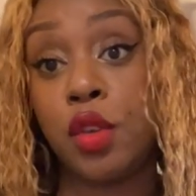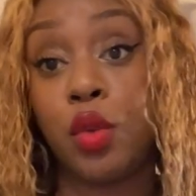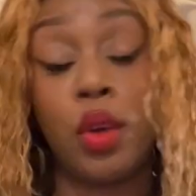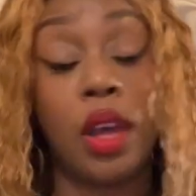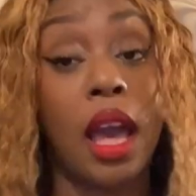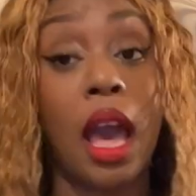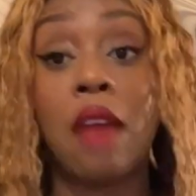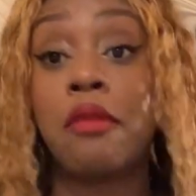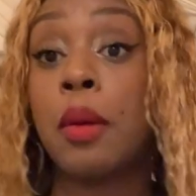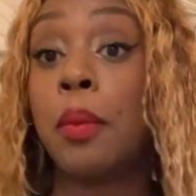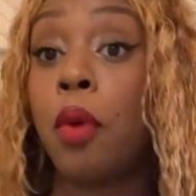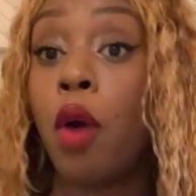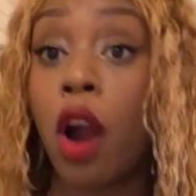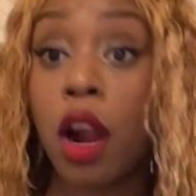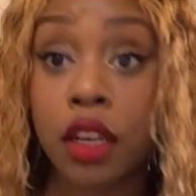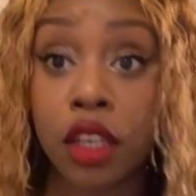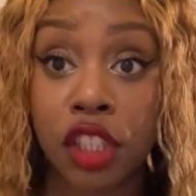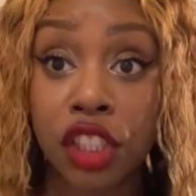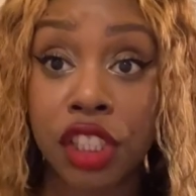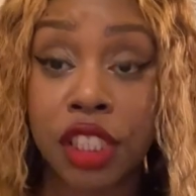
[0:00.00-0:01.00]
You could have a
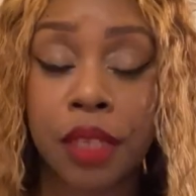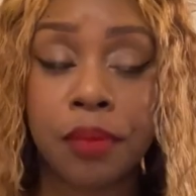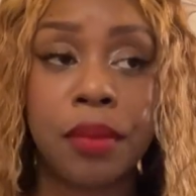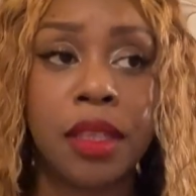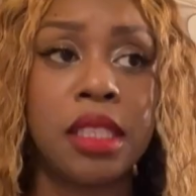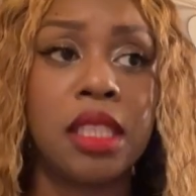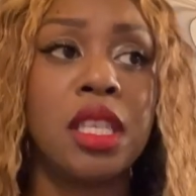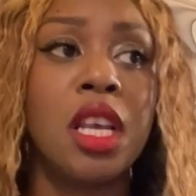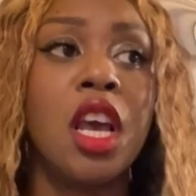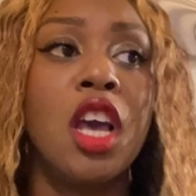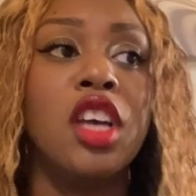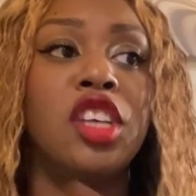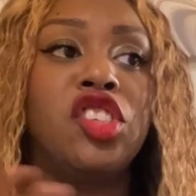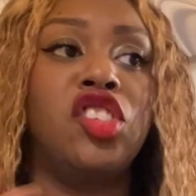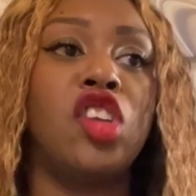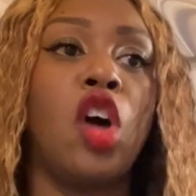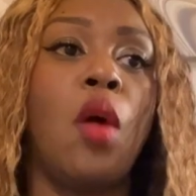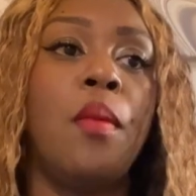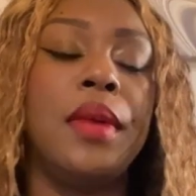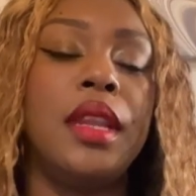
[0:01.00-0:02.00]
partnership. There's
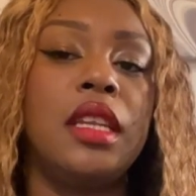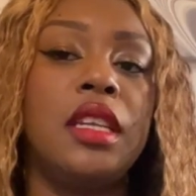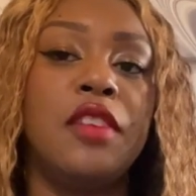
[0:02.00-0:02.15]
so many